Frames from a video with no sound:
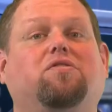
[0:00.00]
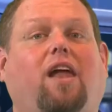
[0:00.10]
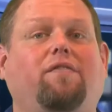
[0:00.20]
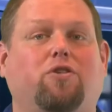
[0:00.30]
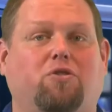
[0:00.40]

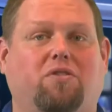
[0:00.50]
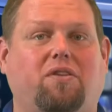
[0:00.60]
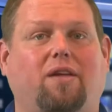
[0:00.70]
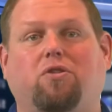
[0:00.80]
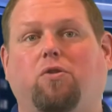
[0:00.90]
television
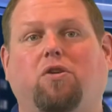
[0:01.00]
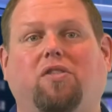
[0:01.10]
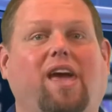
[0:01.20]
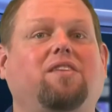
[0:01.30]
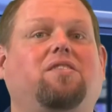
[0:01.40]
sets using
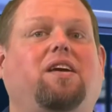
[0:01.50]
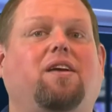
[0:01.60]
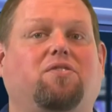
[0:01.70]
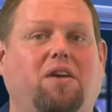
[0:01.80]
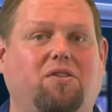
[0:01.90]
the
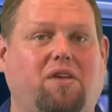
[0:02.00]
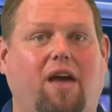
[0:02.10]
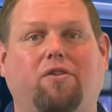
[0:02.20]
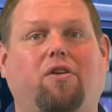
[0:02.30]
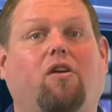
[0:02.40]
NTSC
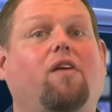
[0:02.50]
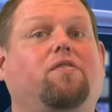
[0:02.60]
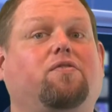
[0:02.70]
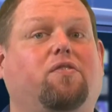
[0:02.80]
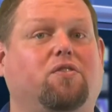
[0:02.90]
standard are
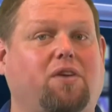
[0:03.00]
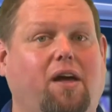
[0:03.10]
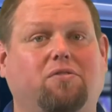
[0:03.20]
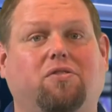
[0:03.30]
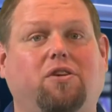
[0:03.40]
offered for
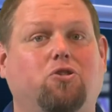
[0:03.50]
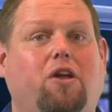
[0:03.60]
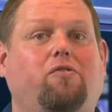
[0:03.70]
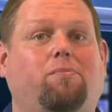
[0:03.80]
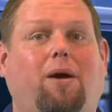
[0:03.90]
sale to the
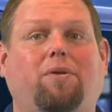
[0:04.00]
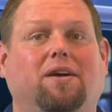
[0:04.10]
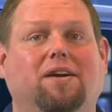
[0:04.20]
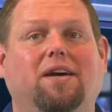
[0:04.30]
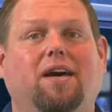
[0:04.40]
general public.